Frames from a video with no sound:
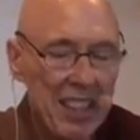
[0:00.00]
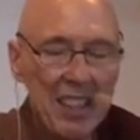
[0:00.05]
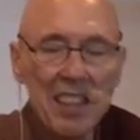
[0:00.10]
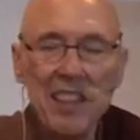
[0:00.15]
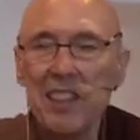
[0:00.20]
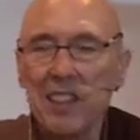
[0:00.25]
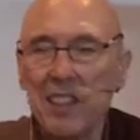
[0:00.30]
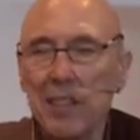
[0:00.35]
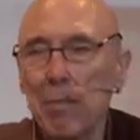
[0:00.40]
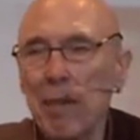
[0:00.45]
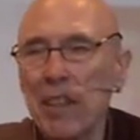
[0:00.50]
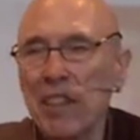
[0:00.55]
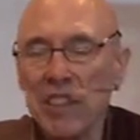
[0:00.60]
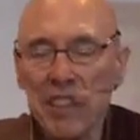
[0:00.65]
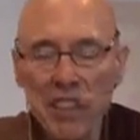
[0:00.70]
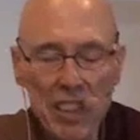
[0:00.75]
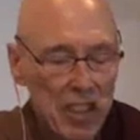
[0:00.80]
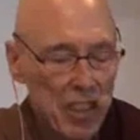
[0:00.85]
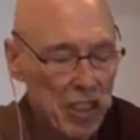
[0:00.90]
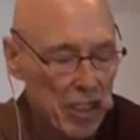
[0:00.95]
It's been
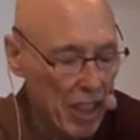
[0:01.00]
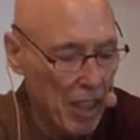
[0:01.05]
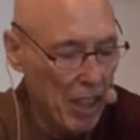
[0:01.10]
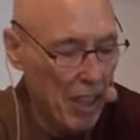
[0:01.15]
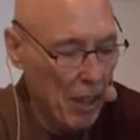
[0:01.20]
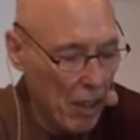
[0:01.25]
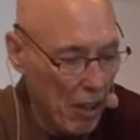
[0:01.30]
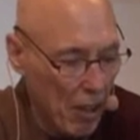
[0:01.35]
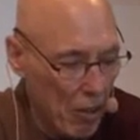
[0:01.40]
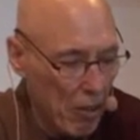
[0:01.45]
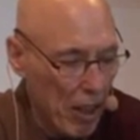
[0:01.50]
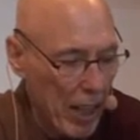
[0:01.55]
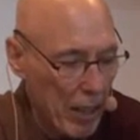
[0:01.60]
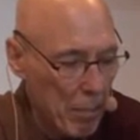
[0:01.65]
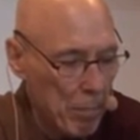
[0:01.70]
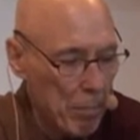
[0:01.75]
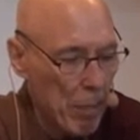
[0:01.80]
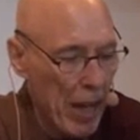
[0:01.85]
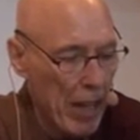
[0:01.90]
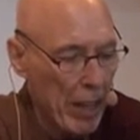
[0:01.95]
such a
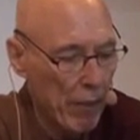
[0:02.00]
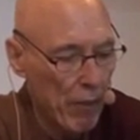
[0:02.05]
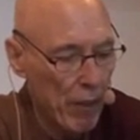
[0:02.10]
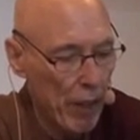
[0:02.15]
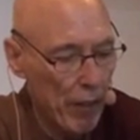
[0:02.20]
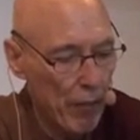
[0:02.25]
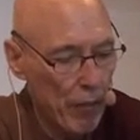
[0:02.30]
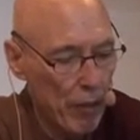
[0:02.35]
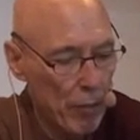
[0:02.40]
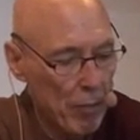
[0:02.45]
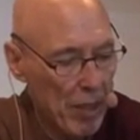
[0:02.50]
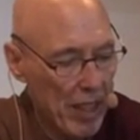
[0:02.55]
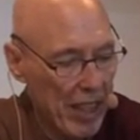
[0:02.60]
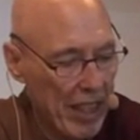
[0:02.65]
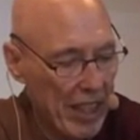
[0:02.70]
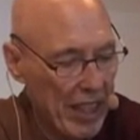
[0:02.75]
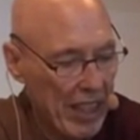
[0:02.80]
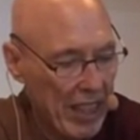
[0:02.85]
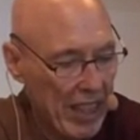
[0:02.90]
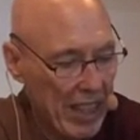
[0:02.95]
great benefit for
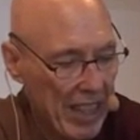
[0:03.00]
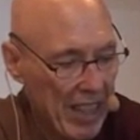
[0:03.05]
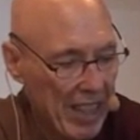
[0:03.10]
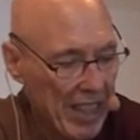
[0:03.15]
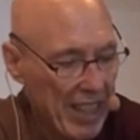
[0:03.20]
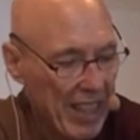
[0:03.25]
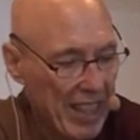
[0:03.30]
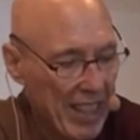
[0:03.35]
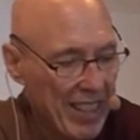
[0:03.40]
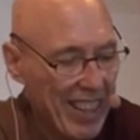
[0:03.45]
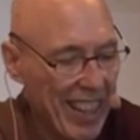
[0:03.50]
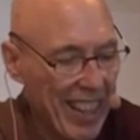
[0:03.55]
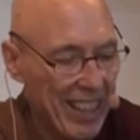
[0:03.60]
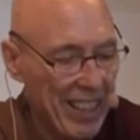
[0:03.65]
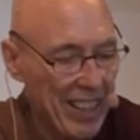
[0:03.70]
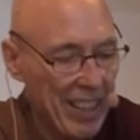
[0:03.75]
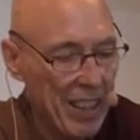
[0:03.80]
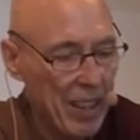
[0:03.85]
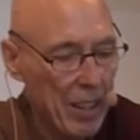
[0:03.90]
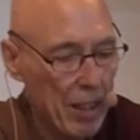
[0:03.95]
me
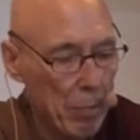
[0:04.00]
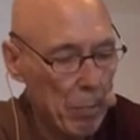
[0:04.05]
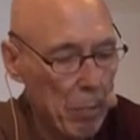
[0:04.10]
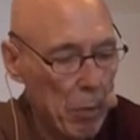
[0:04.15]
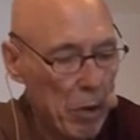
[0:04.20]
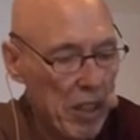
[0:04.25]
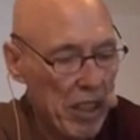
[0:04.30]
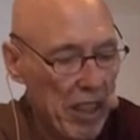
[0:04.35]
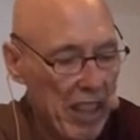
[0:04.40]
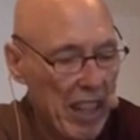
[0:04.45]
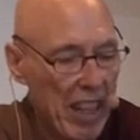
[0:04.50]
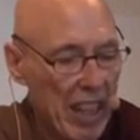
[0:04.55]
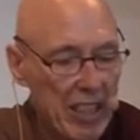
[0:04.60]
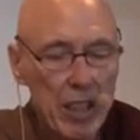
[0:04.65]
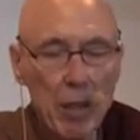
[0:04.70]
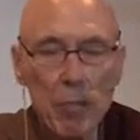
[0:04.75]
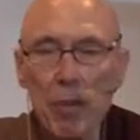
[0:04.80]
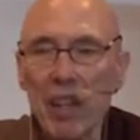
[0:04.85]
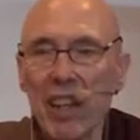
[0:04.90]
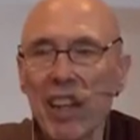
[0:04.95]
that the Buddha
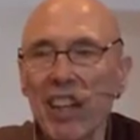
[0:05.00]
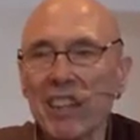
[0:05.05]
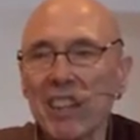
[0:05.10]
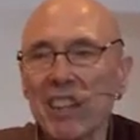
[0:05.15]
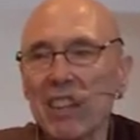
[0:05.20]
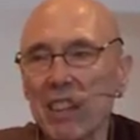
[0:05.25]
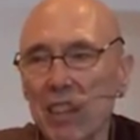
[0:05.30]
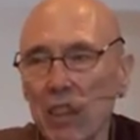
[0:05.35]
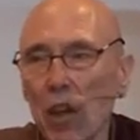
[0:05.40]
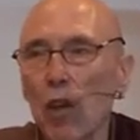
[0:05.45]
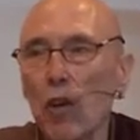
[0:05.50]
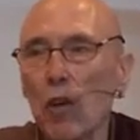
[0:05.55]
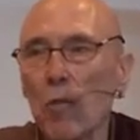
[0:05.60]
Kassapa has so